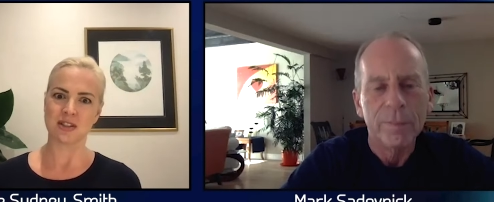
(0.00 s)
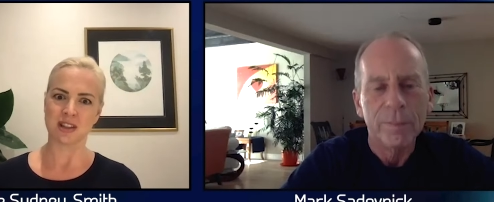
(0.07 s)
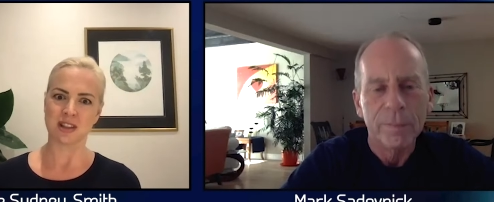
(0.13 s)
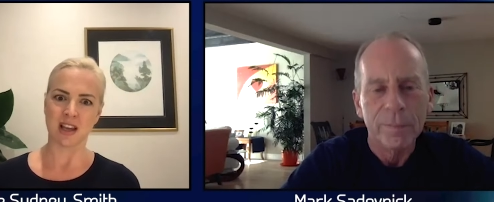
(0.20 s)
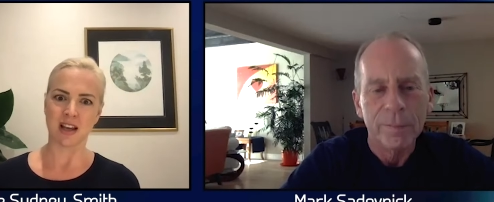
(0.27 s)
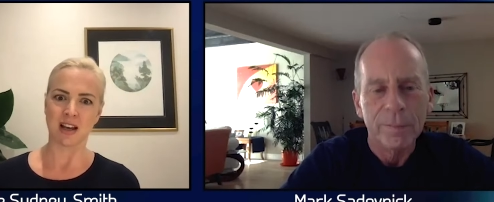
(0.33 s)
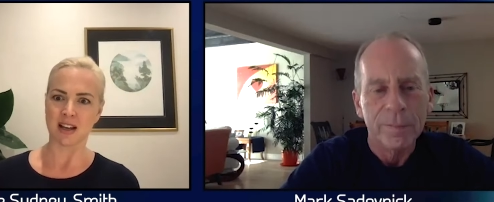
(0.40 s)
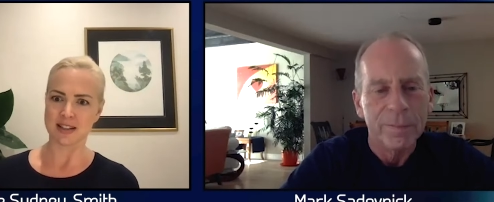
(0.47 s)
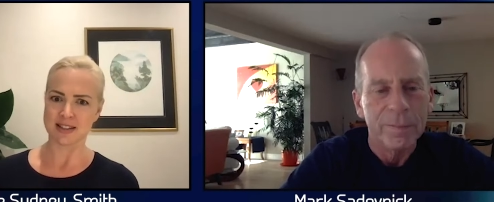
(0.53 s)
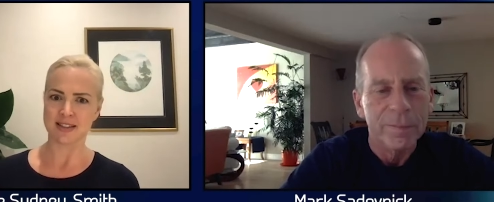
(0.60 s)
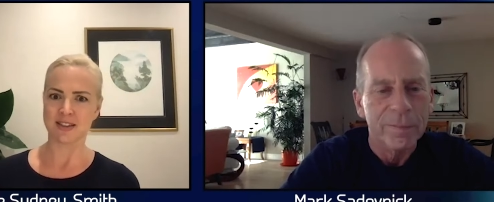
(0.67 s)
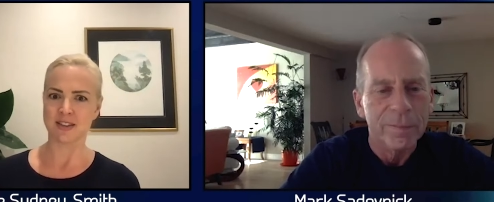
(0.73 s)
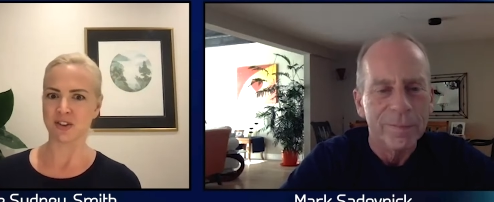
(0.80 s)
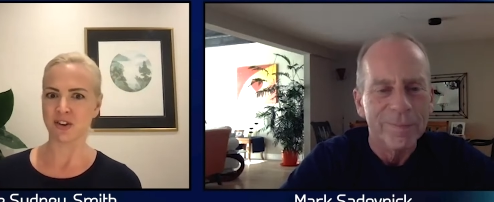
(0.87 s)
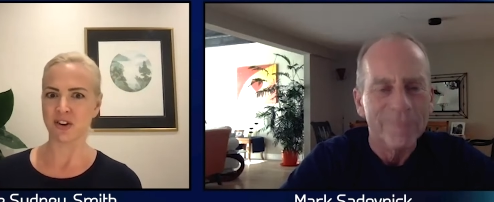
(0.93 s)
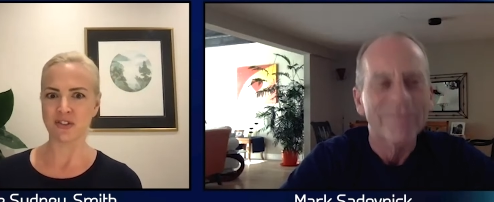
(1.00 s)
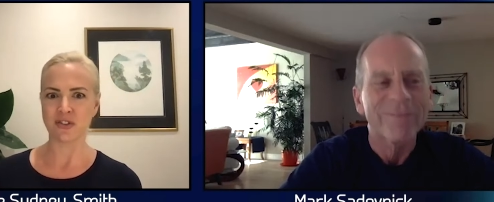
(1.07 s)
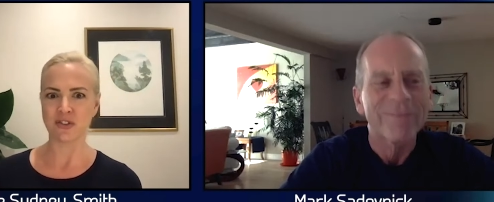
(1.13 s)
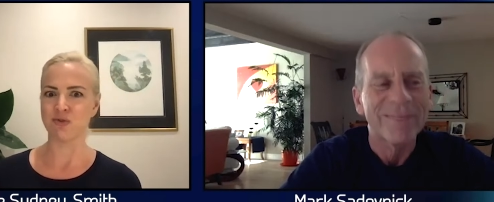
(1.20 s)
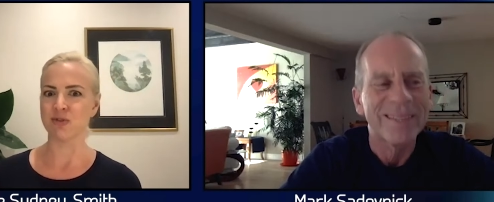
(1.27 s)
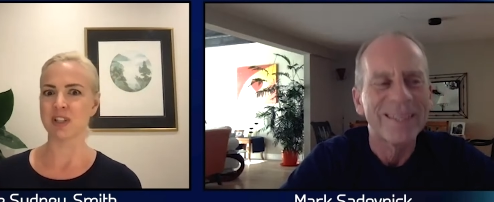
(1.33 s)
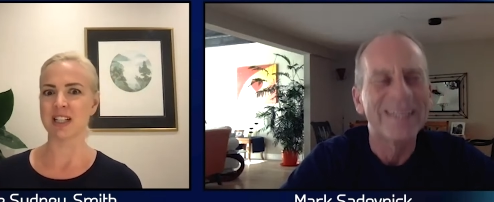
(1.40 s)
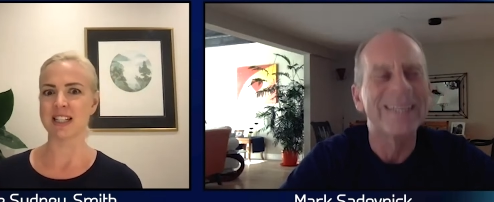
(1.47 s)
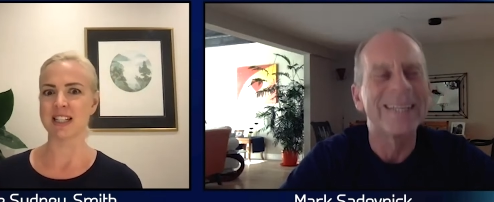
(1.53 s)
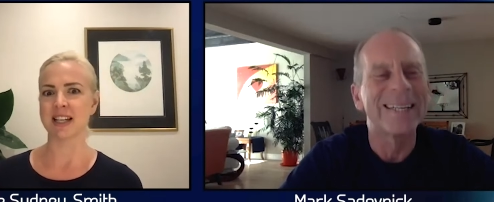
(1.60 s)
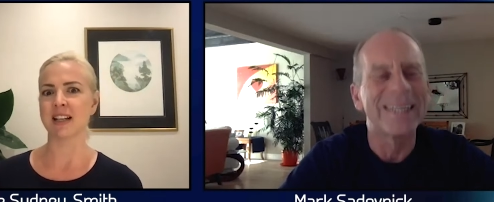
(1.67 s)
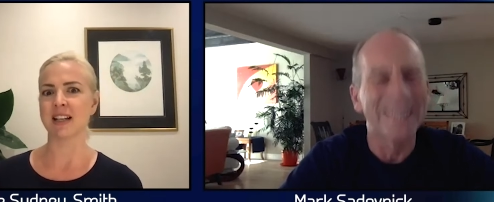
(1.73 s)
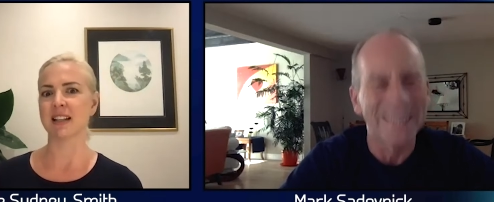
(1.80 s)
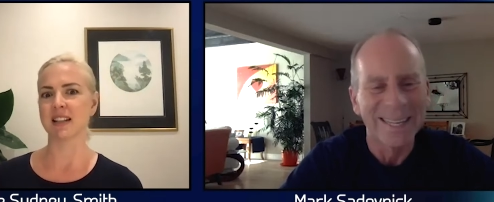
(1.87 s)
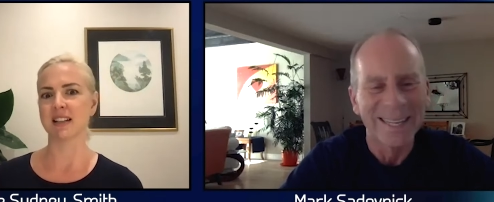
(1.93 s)
Speaker 1: that they ask that are often really
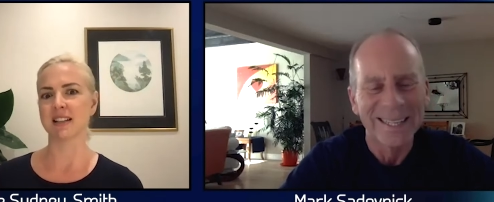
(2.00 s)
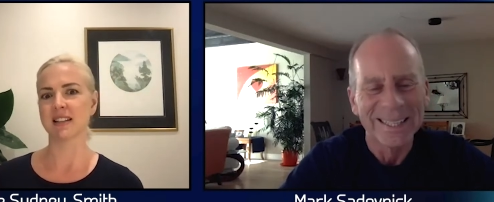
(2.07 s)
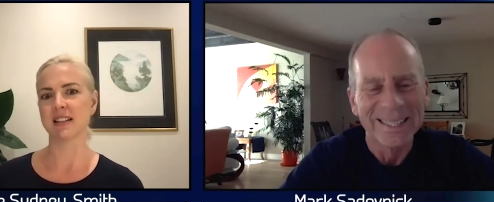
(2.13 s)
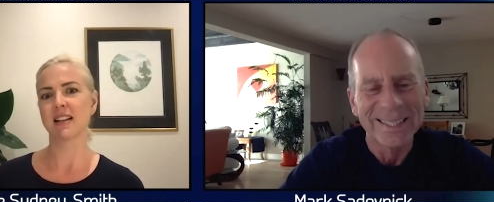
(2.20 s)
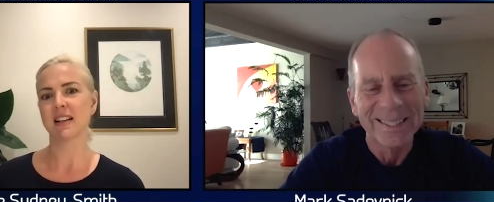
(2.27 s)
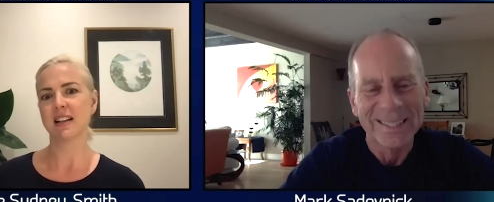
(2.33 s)
telling.